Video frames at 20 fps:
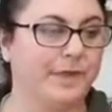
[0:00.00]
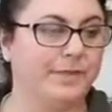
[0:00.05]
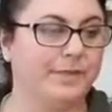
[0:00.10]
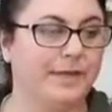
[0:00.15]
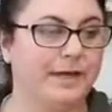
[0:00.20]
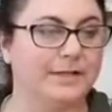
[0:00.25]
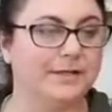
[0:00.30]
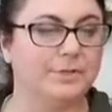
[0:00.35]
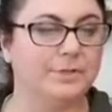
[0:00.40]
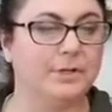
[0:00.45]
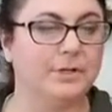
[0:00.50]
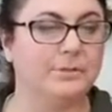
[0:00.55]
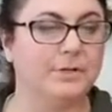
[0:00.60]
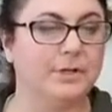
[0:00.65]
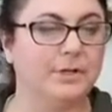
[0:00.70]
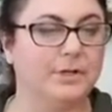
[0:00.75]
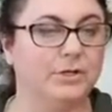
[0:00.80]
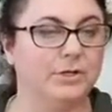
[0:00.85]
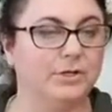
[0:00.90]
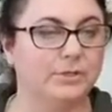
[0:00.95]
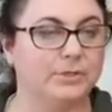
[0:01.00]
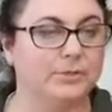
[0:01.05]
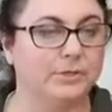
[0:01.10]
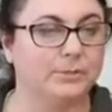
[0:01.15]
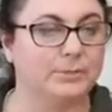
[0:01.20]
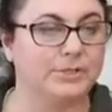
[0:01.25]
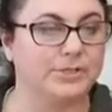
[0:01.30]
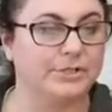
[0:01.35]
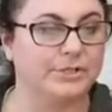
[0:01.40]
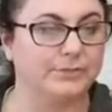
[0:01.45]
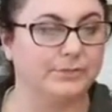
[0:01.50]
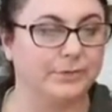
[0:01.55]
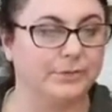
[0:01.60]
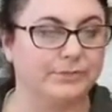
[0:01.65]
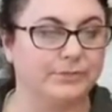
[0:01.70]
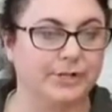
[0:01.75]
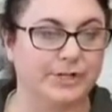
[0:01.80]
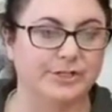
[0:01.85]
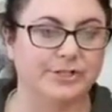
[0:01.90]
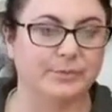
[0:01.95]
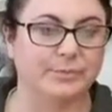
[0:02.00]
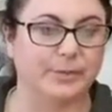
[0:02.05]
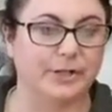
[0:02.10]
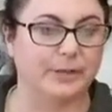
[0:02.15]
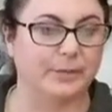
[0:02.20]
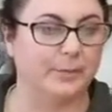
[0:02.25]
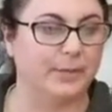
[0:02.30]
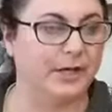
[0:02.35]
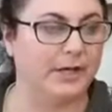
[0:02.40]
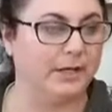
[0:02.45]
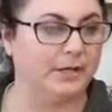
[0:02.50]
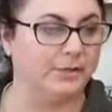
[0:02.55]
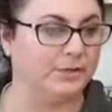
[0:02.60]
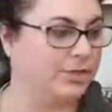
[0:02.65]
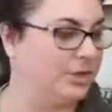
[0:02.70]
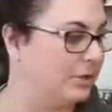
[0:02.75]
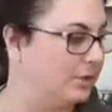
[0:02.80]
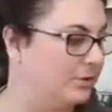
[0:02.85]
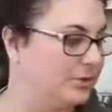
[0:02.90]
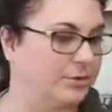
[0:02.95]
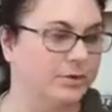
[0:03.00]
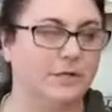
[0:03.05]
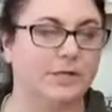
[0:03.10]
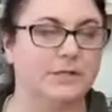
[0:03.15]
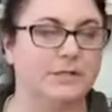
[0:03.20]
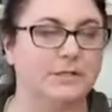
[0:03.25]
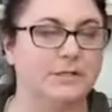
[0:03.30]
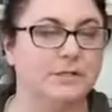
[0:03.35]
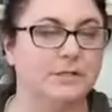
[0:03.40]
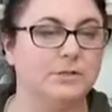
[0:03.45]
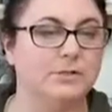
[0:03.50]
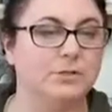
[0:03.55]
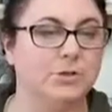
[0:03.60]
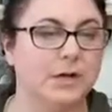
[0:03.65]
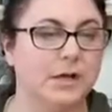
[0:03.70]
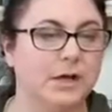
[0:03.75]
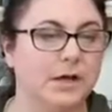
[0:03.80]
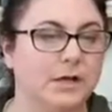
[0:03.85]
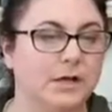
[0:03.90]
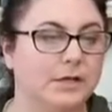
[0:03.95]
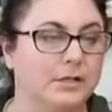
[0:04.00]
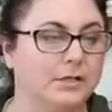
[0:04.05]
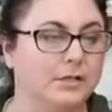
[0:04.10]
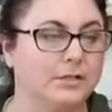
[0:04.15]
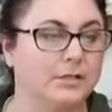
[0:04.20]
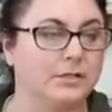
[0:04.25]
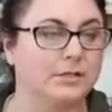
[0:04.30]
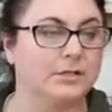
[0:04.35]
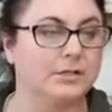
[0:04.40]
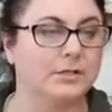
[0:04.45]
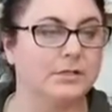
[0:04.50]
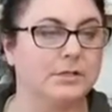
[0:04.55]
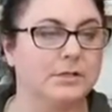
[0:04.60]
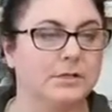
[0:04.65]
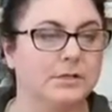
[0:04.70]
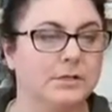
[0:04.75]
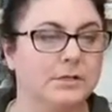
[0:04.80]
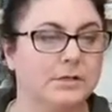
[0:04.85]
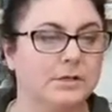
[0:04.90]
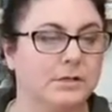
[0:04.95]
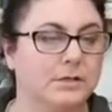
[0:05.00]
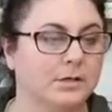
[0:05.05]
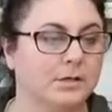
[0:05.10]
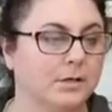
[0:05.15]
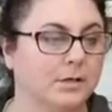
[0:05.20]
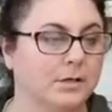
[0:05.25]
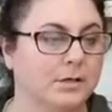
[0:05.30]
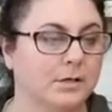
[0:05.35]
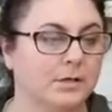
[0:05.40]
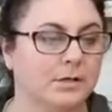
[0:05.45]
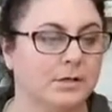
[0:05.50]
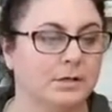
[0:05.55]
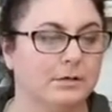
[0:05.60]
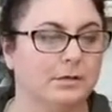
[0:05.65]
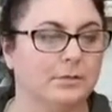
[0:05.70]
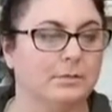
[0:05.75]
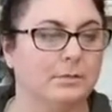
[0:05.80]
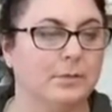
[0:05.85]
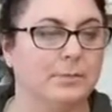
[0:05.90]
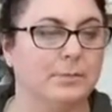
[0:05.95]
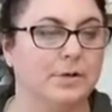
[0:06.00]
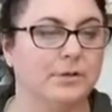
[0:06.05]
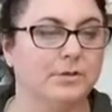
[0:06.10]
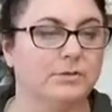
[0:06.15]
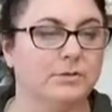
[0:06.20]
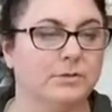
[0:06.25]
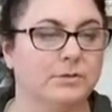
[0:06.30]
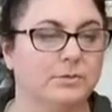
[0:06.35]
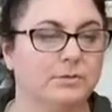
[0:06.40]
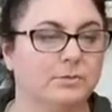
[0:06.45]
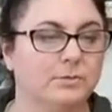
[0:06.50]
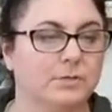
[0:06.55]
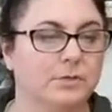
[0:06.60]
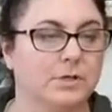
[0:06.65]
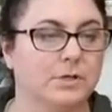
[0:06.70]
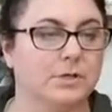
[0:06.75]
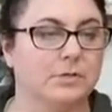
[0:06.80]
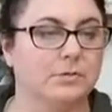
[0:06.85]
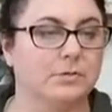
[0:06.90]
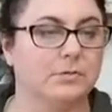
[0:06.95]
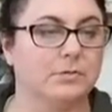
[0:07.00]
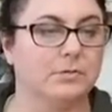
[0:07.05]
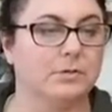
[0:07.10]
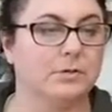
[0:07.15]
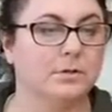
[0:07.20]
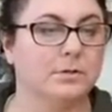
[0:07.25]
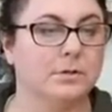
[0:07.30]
that's what I'm going to use. Let me just refresh my page here so I can see you guys. My mouse isn't working.